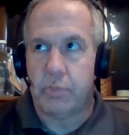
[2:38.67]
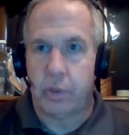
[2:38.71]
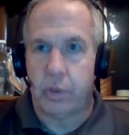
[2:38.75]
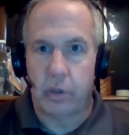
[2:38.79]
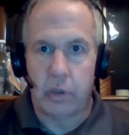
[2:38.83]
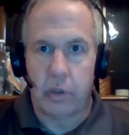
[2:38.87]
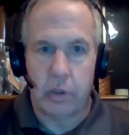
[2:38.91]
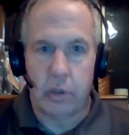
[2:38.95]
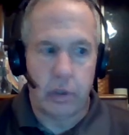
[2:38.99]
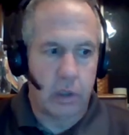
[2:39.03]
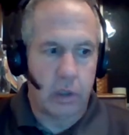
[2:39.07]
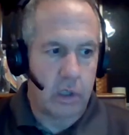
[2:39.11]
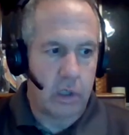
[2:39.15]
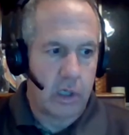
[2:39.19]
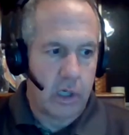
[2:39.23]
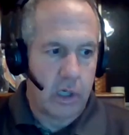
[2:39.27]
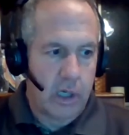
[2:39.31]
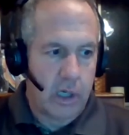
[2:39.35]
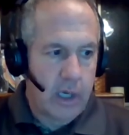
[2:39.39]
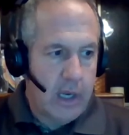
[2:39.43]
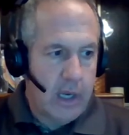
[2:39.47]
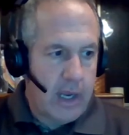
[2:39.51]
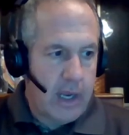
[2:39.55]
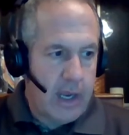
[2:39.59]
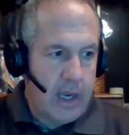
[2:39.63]
per
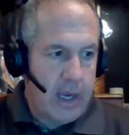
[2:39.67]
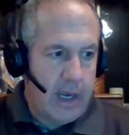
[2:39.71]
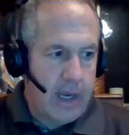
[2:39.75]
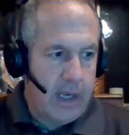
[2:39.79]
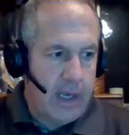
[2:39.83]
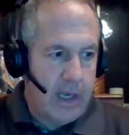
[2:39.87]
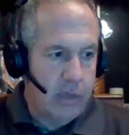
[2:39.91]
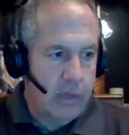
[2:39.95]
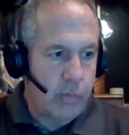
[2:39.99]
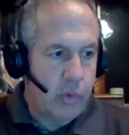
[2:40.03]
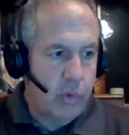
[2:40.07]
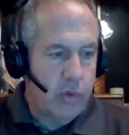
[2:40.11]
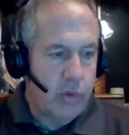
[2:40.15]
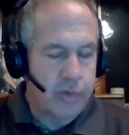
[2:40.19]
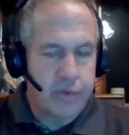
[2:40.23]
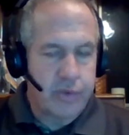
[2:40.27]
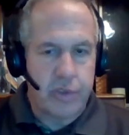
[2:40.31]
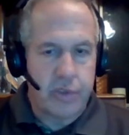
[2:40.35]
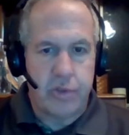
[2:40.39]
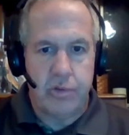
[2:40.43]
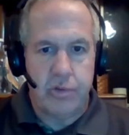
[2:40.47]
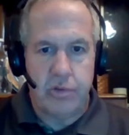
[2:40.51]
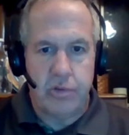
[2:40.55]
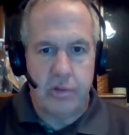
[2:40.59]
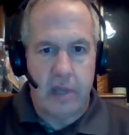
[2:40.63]
animal
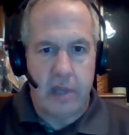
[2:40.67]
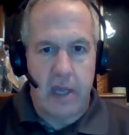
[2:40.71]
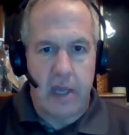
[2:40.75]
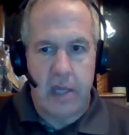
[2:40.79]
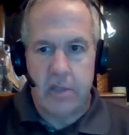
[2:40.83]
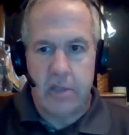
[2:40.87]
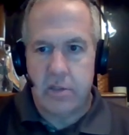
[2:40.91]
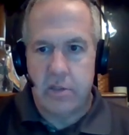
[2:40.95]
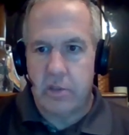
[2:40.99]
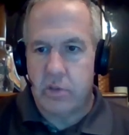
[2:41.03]
to do that.